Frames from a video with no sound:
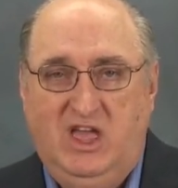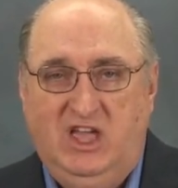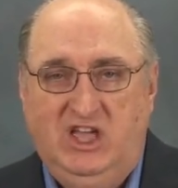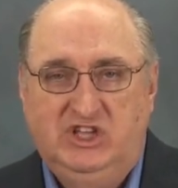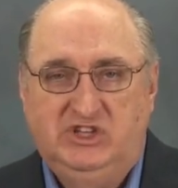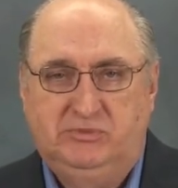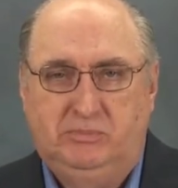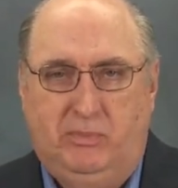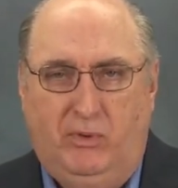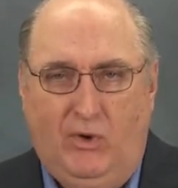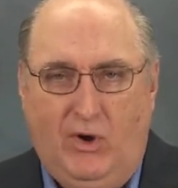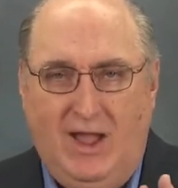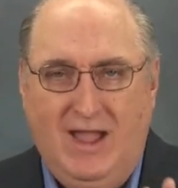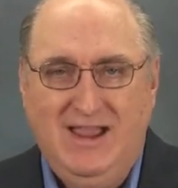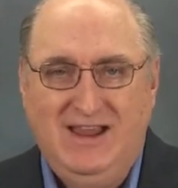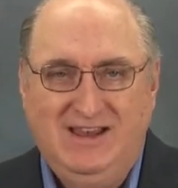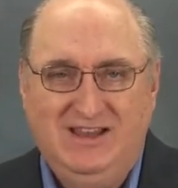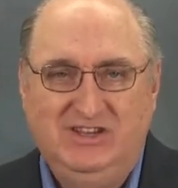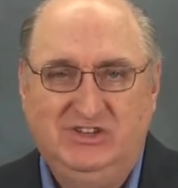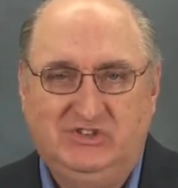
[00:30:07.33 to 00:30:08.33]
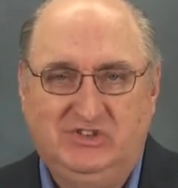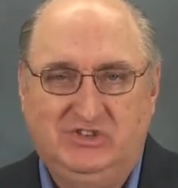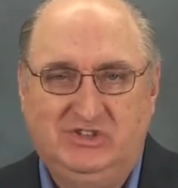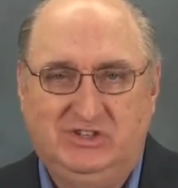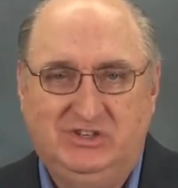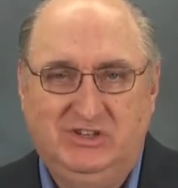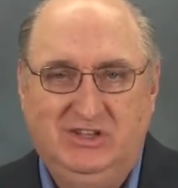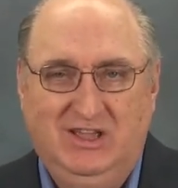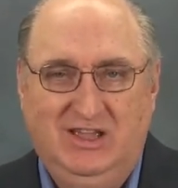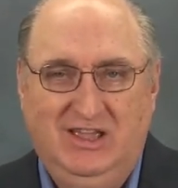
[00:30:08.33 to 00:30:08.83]
His
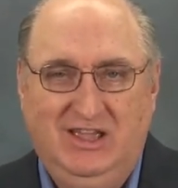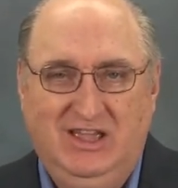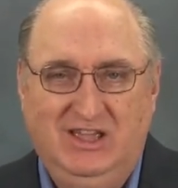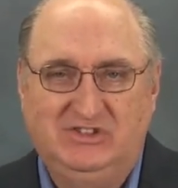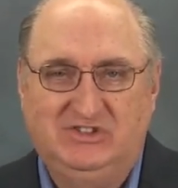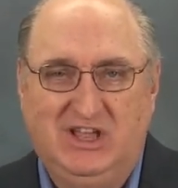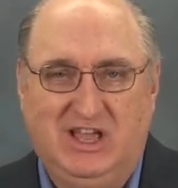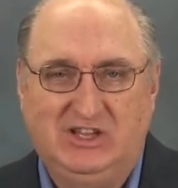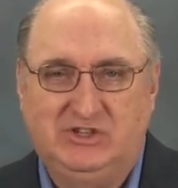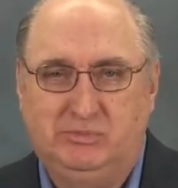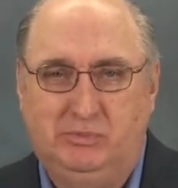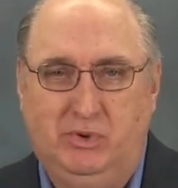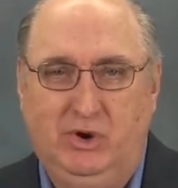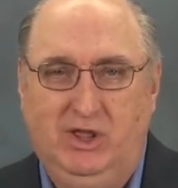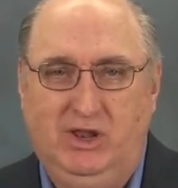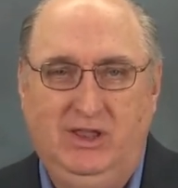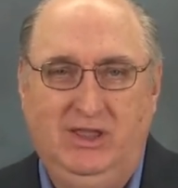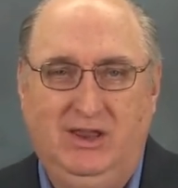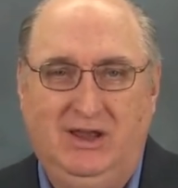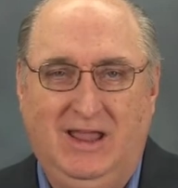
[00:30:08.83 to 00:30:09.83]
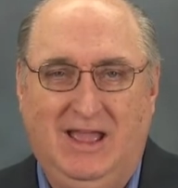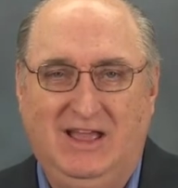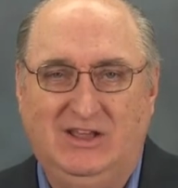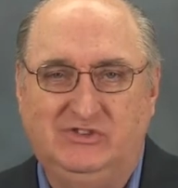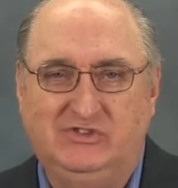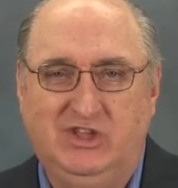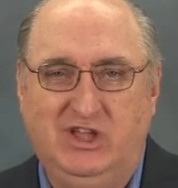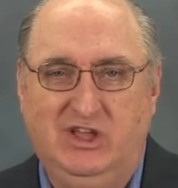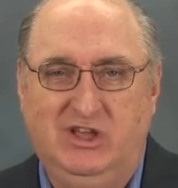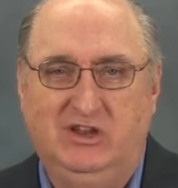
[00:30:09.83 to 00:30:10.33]
brightness is as brilliant
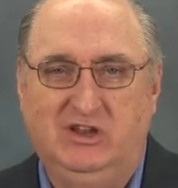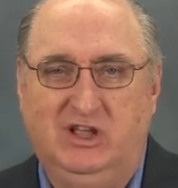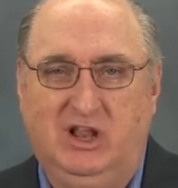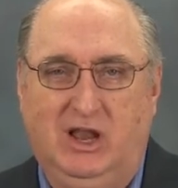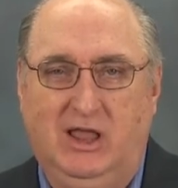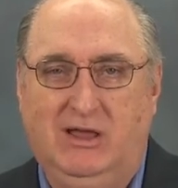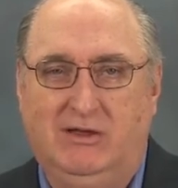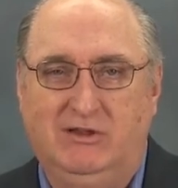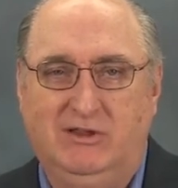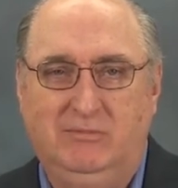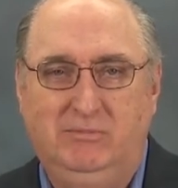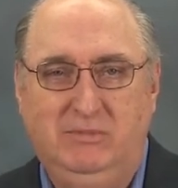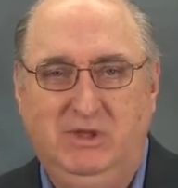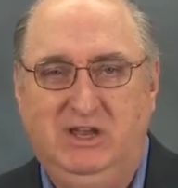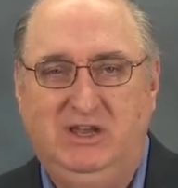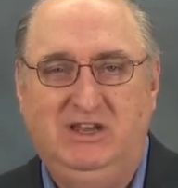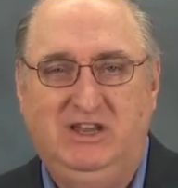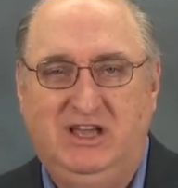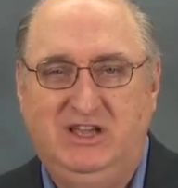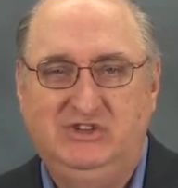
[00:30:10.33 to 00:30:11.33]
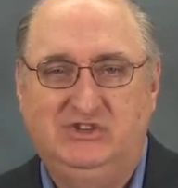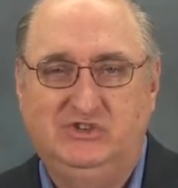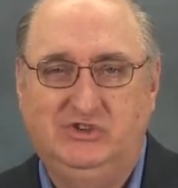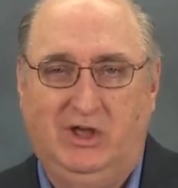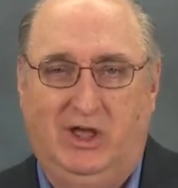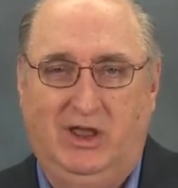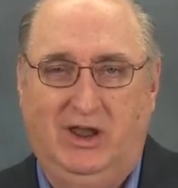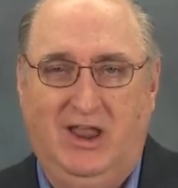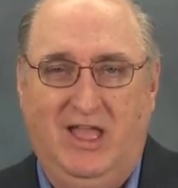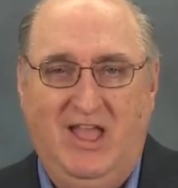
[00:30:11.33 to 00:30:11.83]
as the unclouded midday
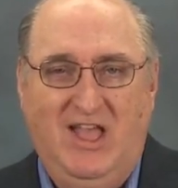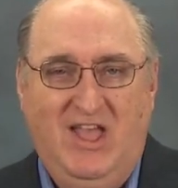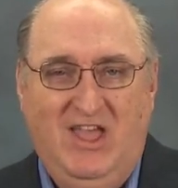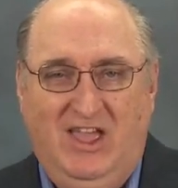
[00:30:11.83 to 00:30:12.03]
sun.